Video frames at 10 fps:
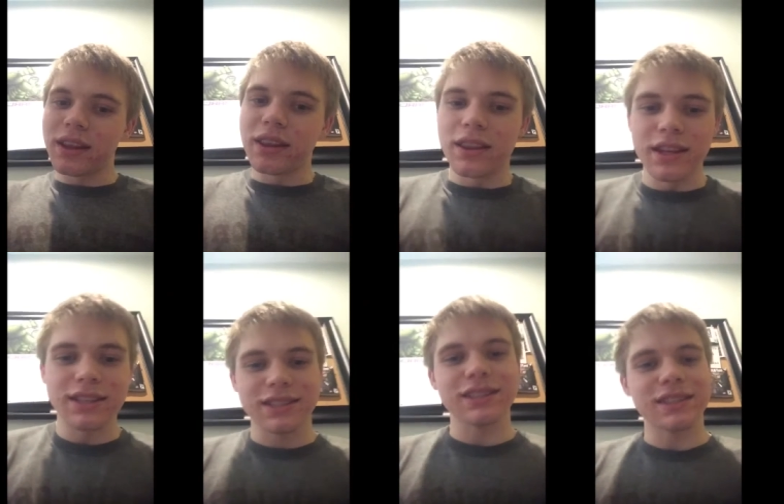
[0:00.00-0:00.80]

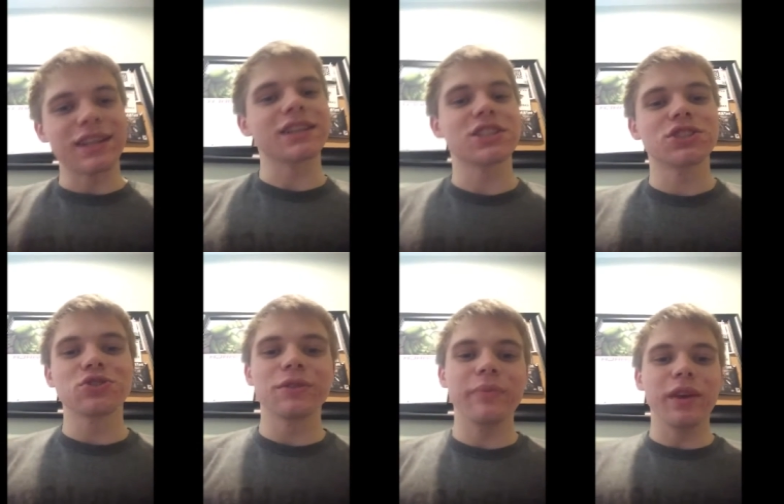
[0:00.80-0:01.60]
This is an
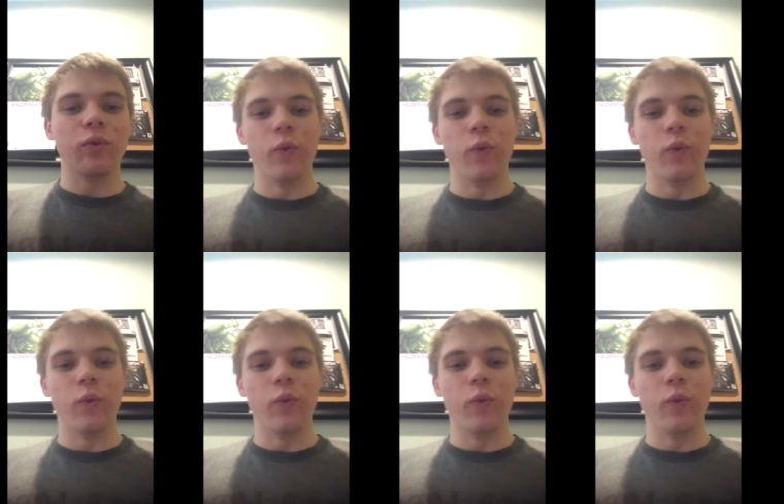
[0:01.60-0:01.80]
extremely